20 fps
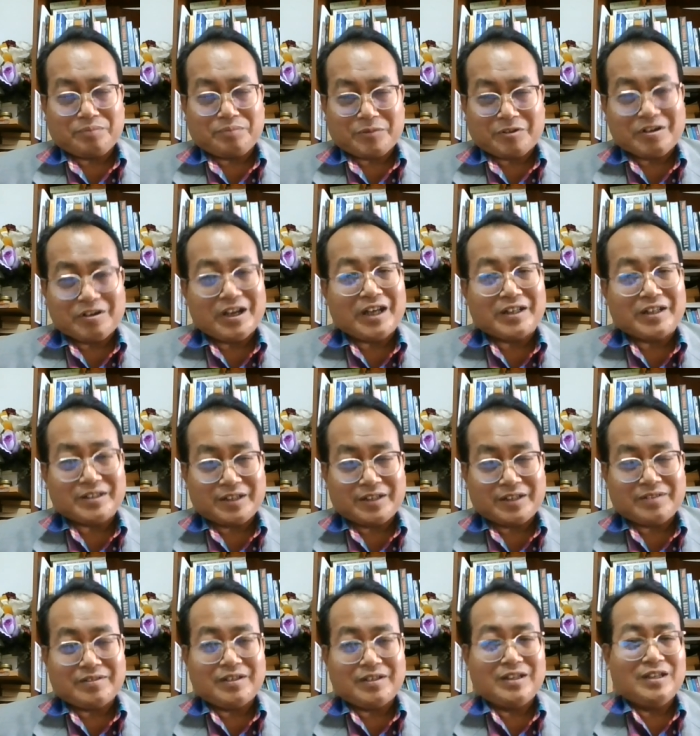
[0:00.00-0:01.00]

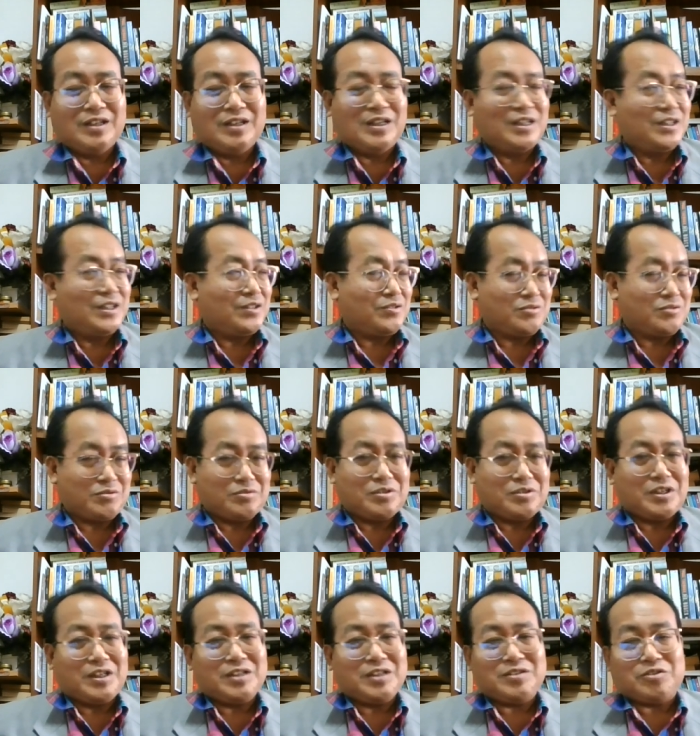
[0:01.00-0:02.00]
created through
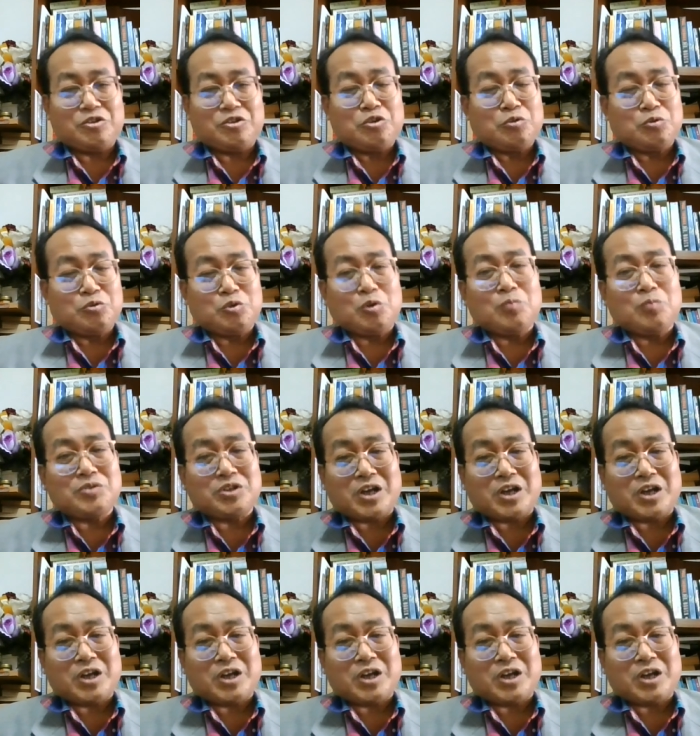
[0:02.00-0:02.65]
this YouTube